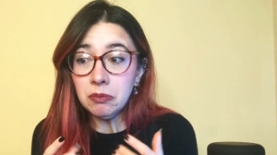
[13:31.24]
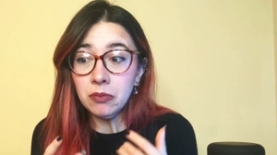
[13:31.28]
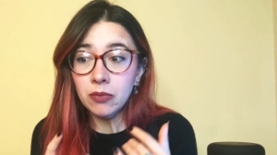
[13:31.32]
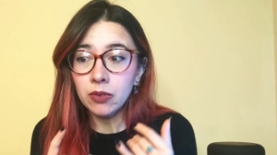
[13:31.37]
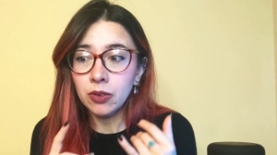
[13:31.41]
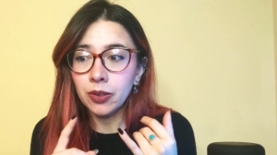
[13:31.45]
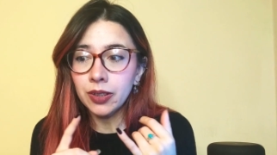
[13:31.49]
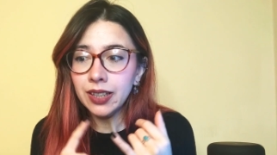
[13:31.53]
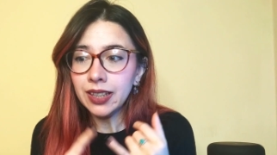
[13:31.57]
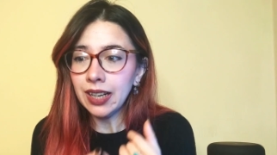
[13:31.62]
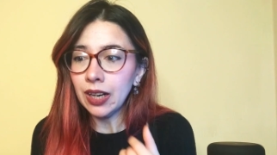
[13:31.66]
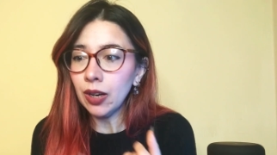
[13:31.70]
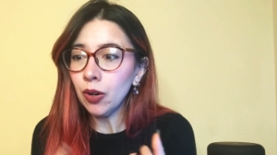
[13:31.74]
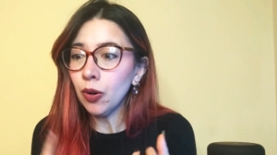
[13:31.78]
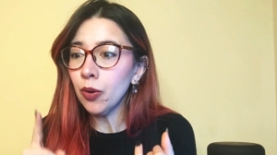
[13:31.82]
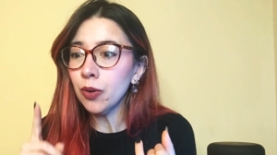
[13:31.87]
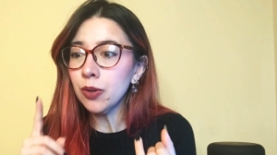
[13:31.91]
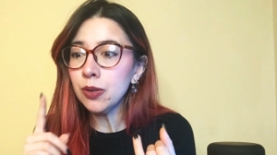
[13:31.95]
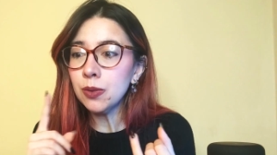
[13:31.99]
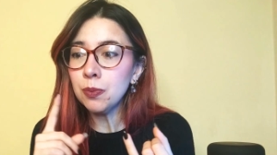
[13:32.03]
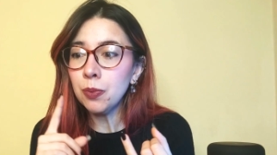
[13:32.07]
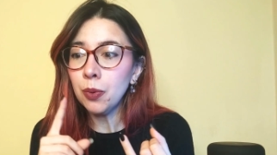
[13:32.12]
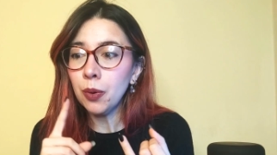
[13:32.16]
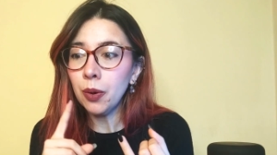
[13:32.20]
look at a
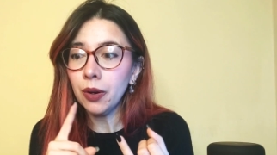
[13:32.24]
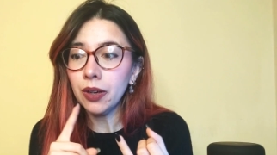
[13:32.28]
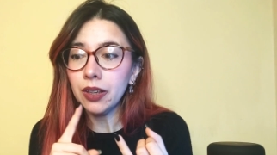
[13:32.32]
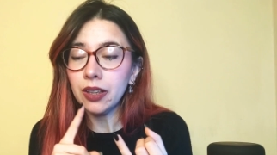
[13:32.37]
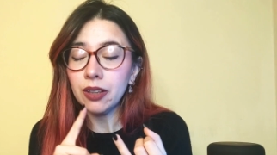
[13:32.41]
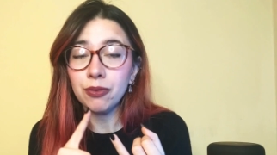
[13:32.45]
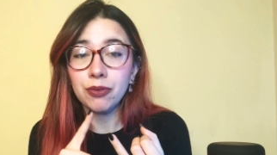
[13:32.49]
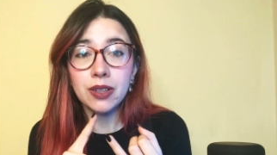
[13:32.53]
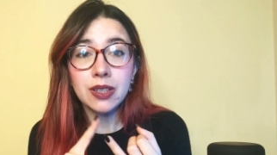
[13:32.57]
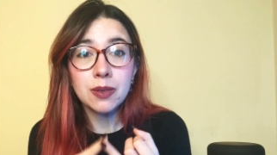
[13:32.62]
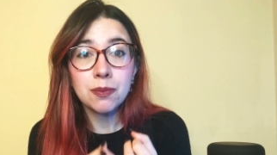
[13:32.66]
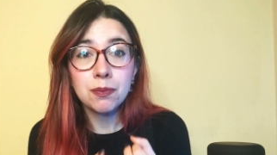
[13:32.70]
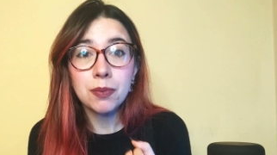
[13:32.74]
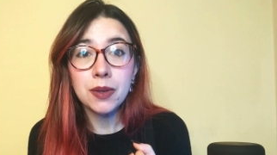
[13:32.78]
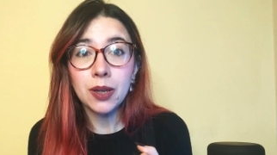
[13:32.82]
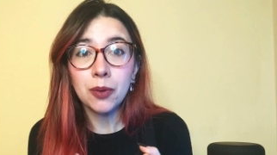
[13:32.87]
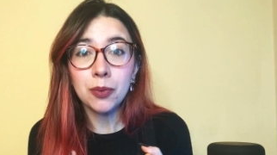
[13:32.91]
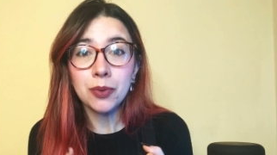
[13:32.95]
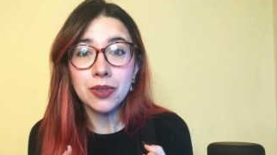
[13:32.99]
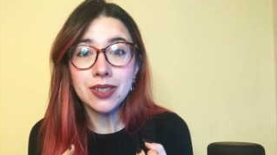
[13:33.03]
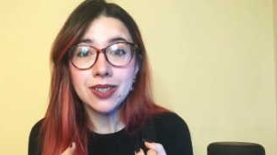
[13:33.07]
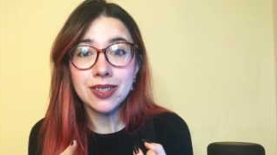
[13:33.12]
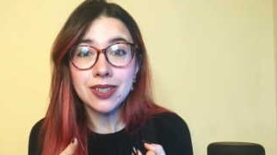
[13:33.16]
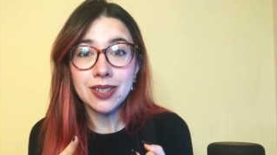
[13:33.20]
course book, if I
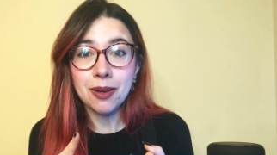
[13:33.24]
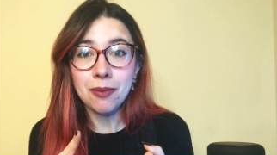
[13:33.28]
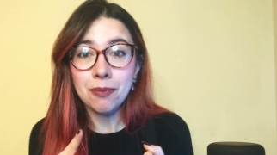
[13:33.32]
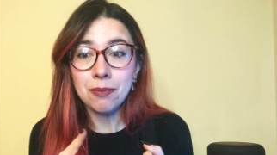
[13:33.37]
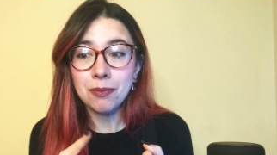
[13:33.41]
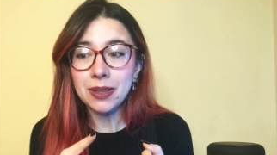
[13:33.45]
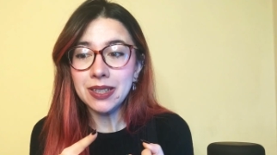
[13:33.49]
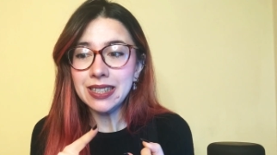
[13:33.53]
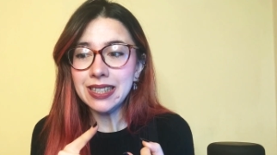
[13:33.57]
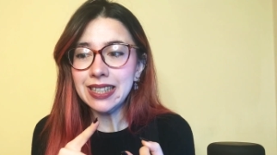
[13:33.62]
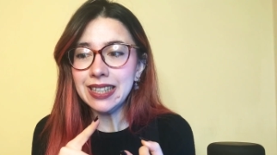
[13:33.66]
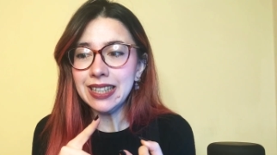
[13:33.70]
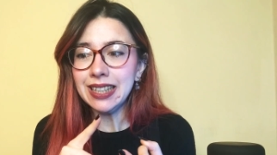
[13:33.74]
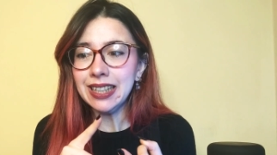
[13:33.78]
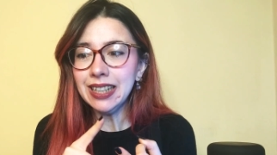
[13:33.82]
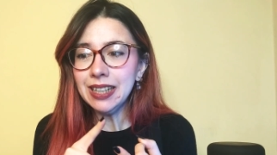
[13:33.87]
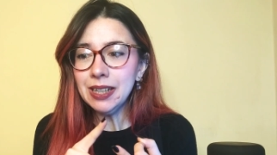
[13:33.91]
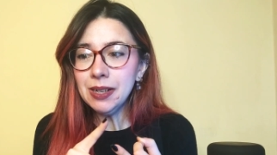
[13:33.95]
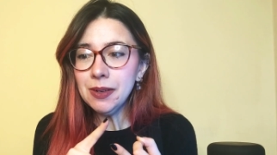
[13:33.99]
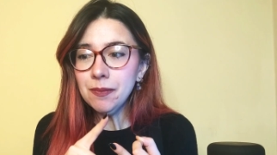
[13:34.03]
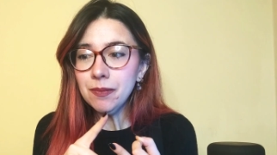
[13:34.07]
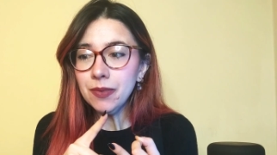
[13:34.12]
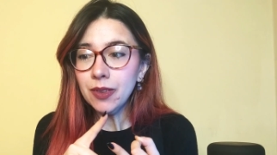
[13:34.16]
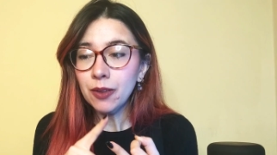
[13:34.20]
speak with somebody,
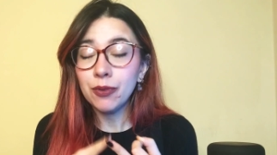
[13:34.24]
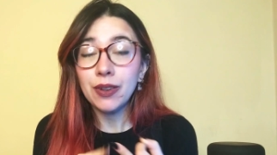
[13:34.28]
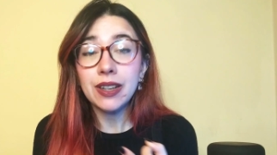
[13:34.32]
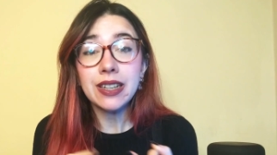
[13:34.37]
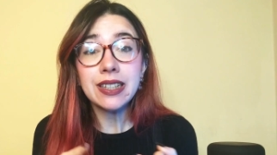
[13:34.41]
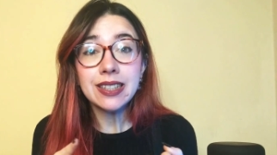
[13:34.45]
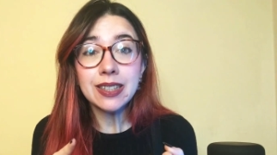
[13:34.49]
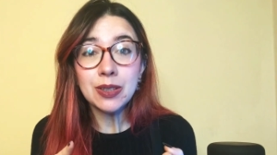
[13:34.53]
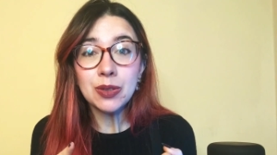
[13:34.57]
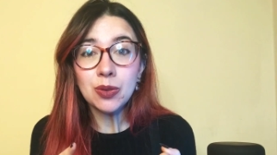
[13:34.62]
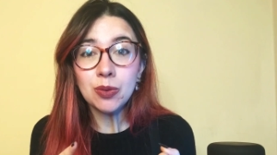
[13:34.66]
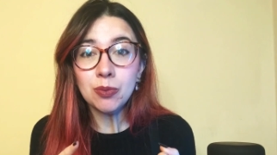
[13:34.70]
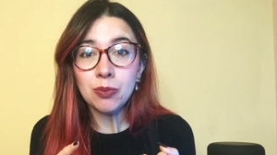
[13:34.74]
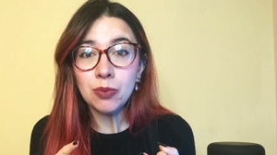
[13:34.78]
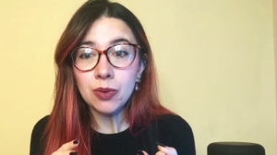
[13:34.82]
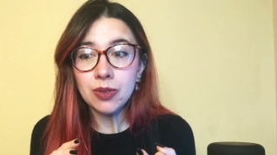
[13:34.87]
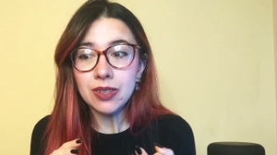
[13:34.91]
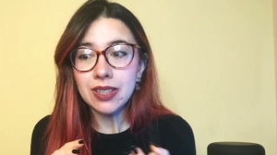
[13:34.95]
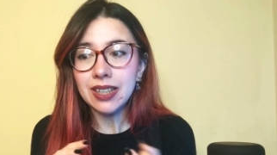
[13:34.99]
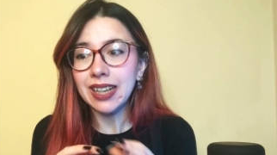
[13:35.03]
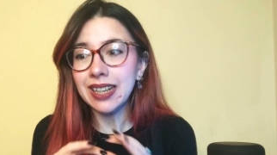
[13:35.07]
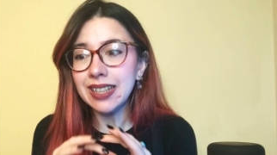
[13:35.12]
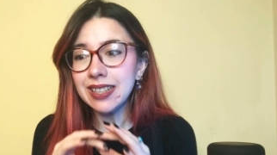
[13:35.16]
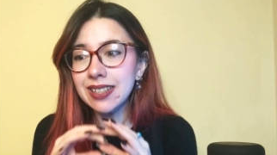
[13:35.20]
if I listen to
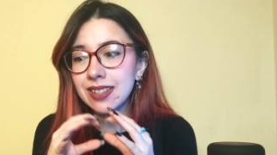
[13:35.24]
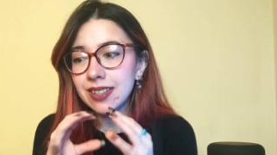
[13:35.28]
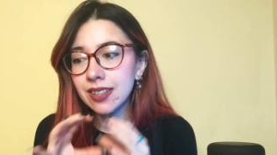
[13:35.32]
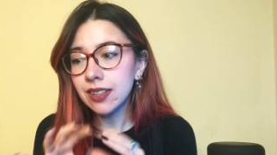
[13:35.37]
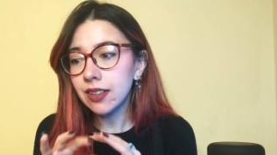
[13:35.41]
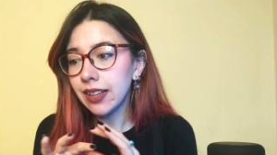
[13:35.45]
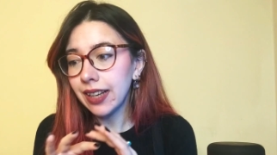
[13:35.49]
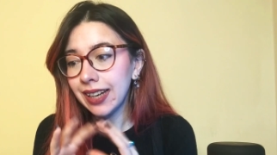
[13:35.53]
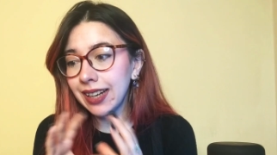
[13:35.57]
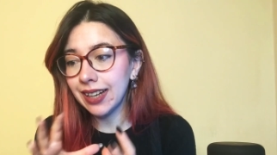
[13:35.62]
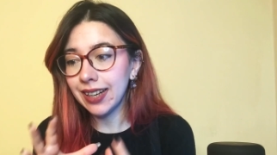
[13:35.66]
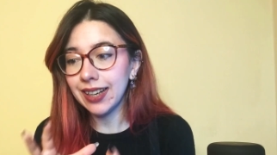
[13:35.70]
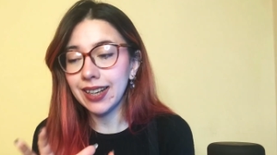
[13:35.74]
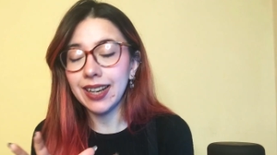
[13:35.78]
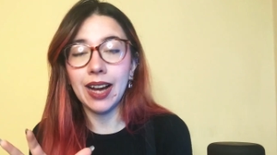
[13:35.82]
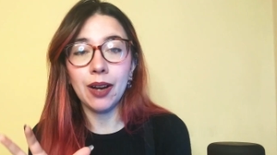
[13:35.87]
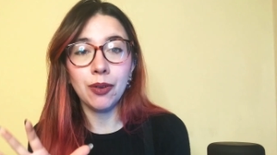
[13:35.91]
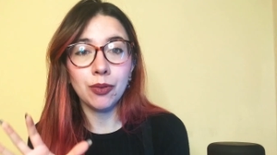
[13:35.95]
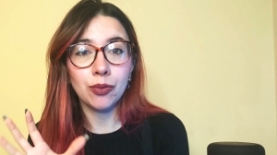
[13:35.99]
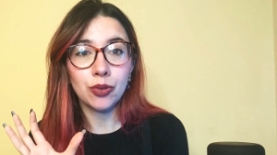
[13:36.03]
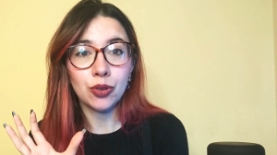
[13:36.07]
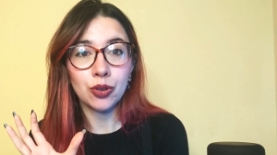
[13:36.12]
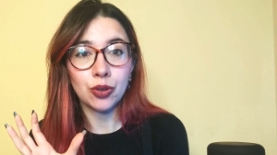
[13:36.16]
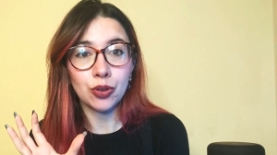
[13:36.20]
music, I still
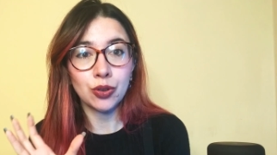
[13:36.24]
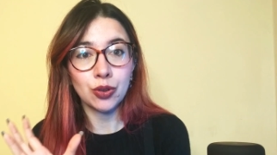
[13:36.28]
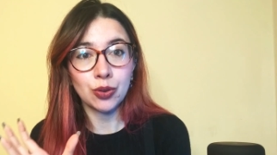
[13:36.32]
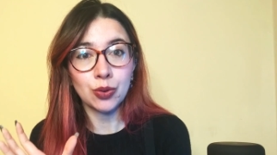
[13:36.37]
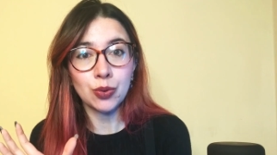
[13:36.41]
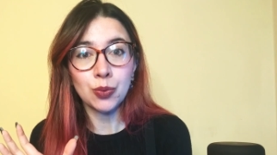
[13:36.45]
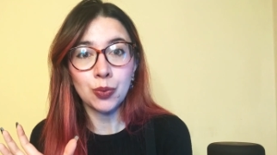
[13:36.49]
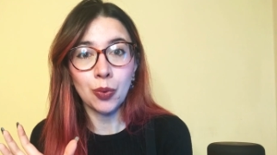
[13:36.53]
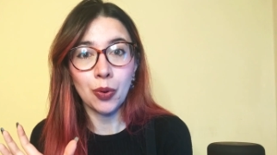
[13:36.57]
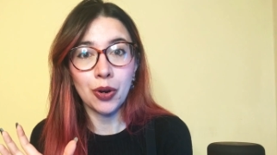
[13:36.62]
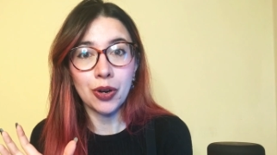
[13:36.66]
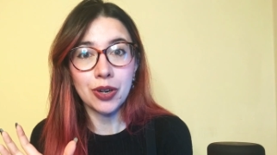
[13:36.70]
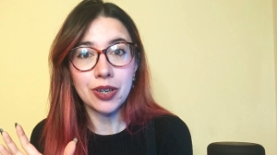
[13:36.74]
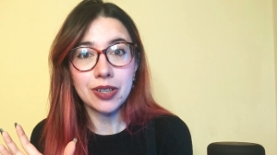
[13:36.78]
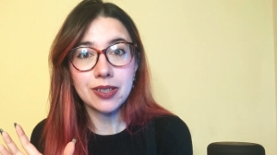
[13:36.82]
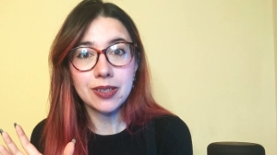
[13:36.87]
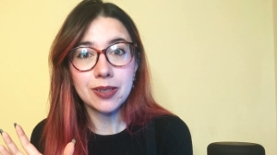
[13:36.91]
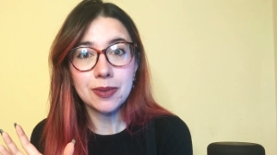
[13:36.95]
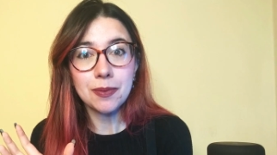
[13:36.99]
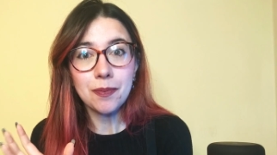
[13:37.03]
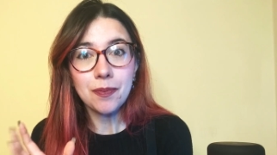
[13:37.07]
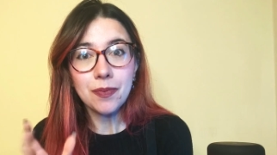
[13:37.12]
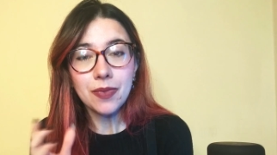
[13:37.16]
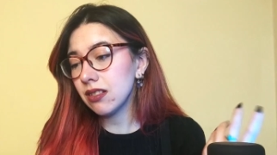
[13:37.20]
encounter those
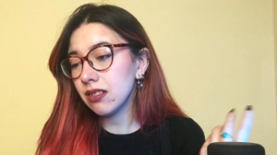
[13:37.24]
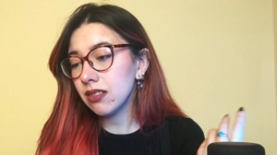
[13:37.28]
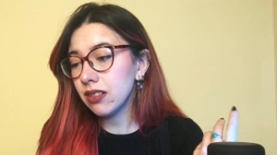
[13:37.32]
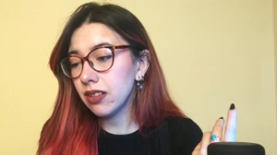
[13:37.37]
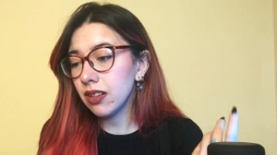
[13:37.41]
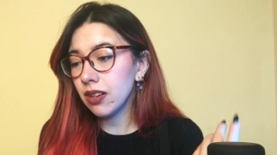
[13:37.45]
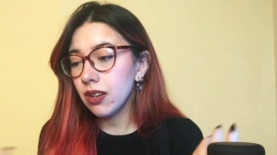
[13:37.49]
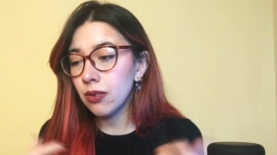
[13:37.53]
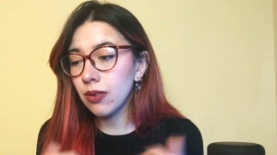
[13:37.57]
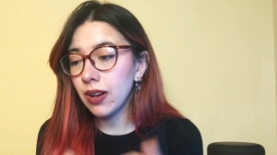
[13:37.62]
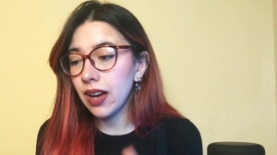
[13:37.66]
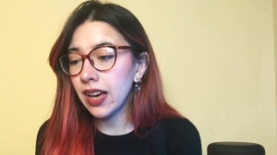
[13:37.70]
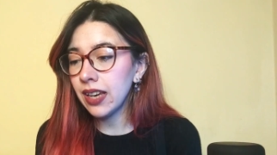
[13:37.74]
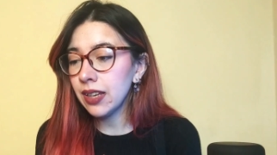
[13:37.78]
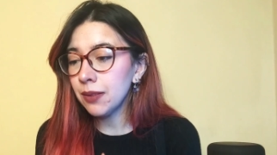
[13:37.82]
words. So no,